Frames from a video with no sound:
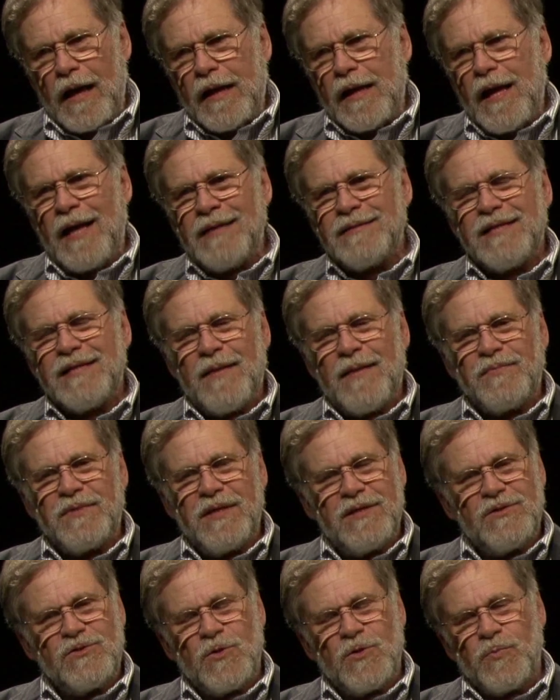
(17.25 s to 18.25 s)
concept
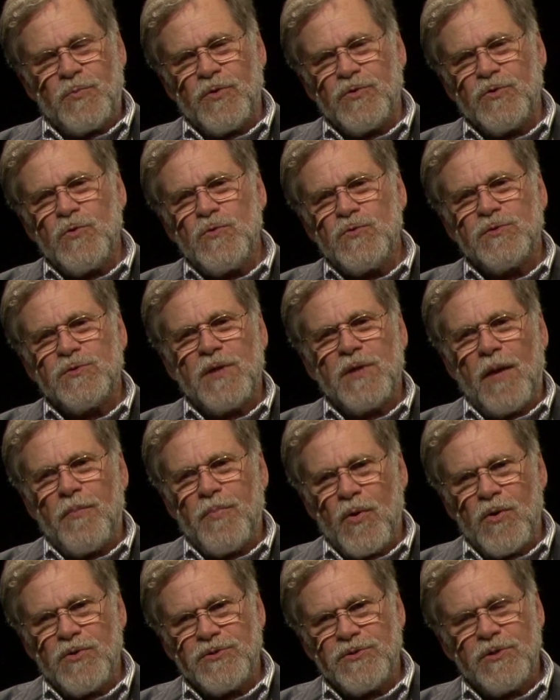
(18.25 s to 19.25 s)
is to produce a
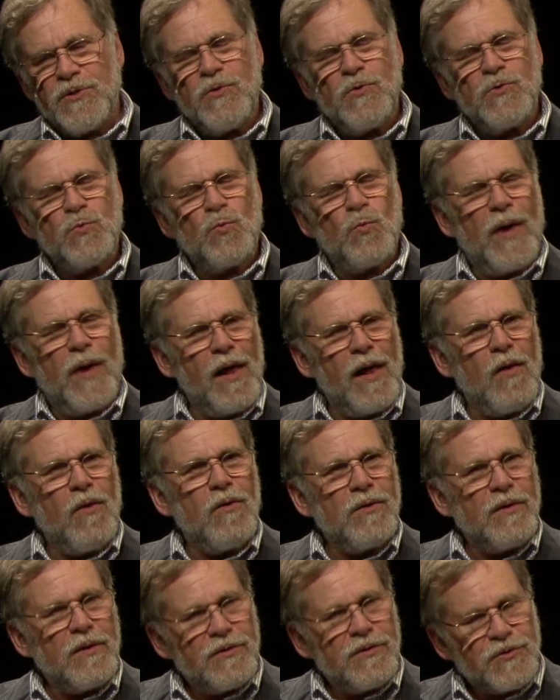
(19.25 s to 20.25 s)
person who's
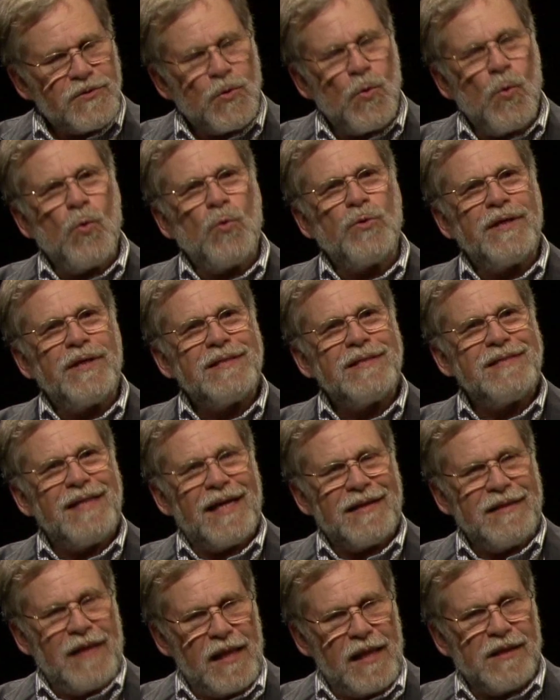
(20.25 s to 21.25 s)
well schooled in
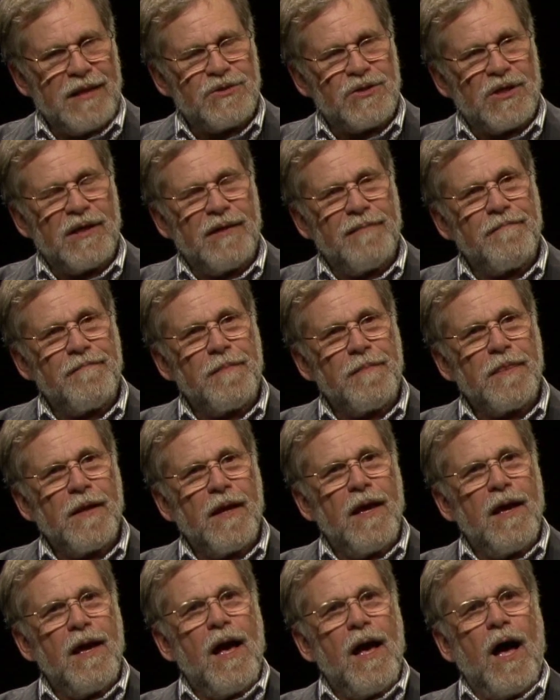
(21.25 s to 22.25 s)
technology,
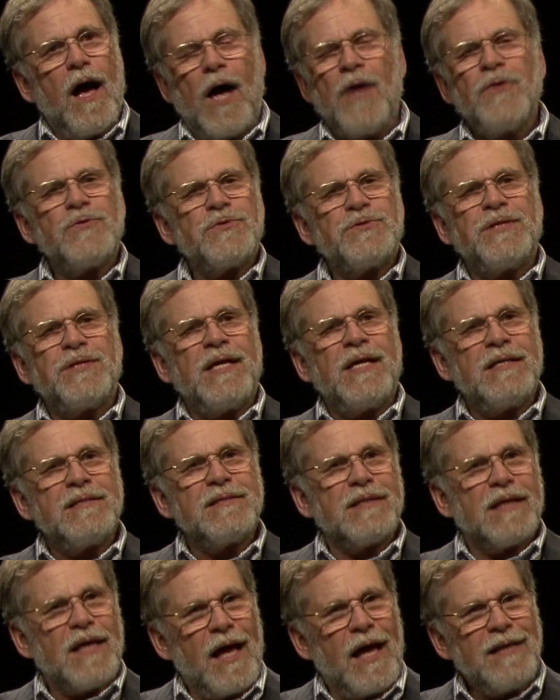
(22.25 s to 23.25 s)

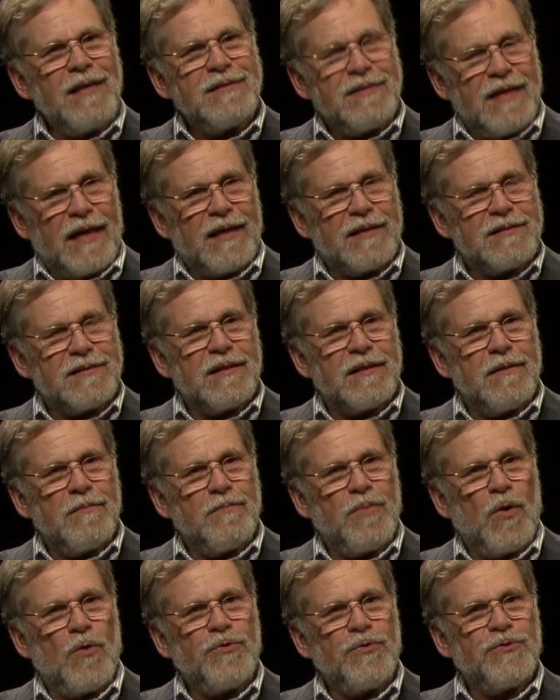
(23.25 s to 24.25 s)
understands the context,
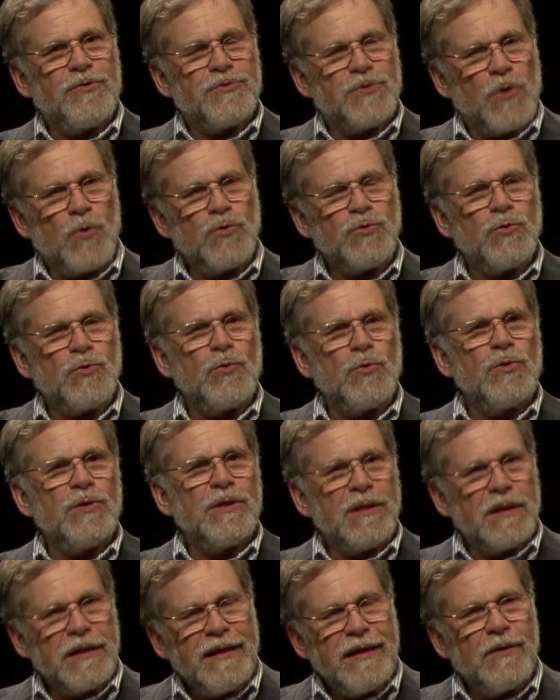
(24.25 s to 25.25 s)
both social
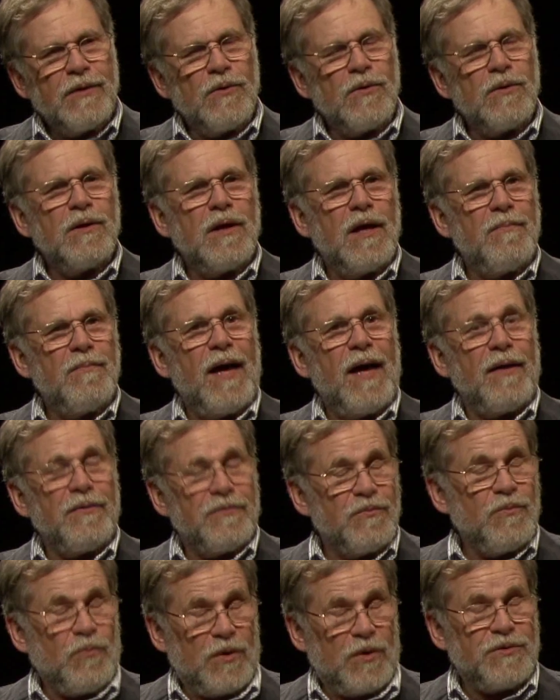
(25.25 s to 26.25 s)
and legal about
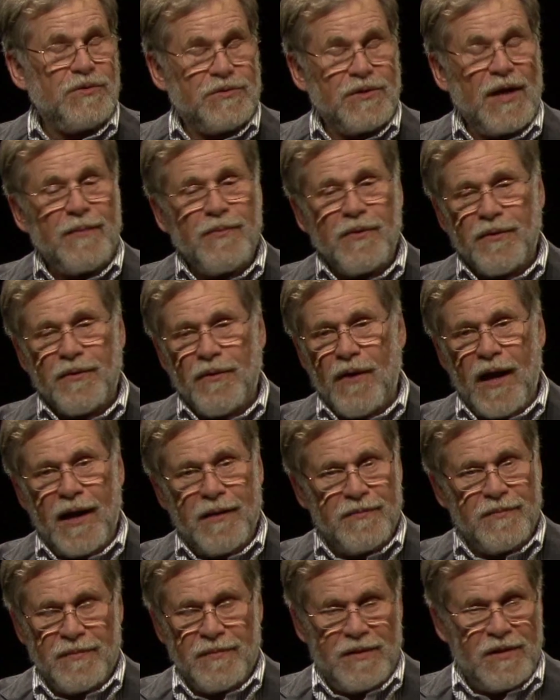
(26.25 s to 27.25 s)
what
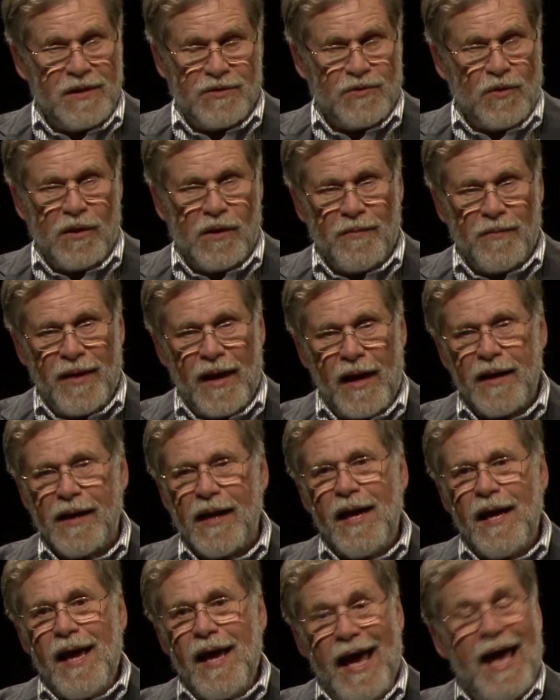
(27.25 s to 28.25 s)
cybercrime is all about,
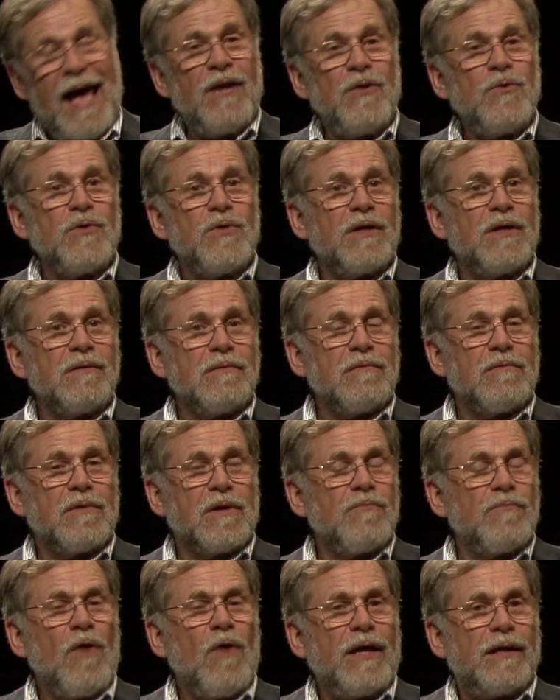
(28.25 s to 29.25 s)
and who can
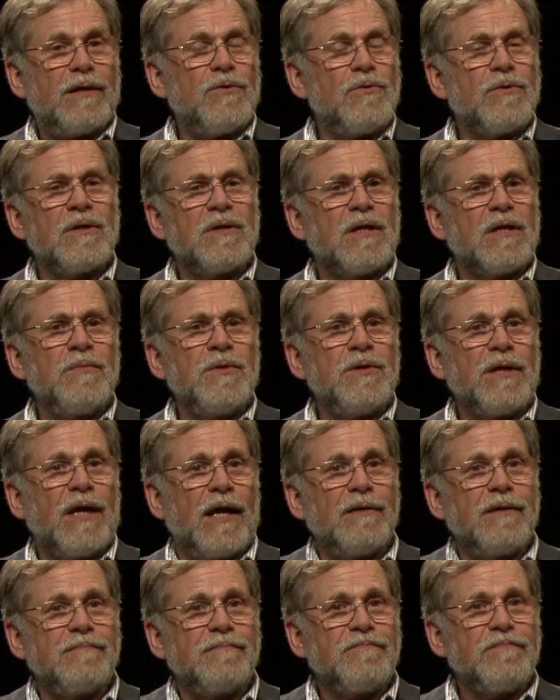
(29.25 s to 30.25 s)
write, who can communicate.